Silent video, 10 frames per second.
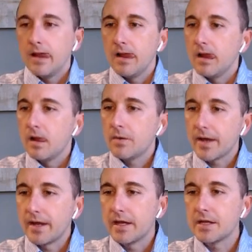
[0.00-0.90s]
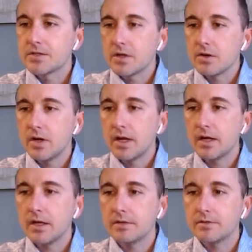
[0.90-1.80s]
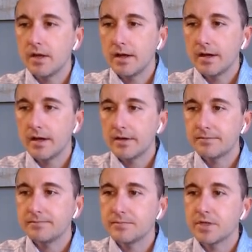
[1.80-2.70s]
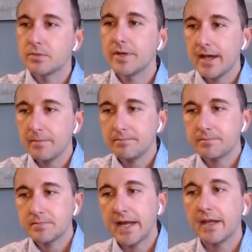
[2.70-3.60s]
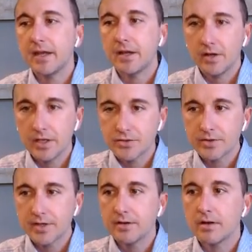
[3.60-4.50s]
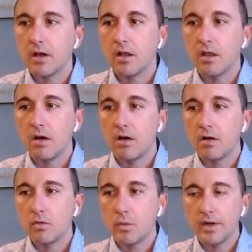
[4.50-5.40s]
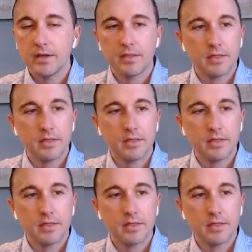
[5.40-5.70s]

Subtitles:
Okay, so to recap, taking a good history along with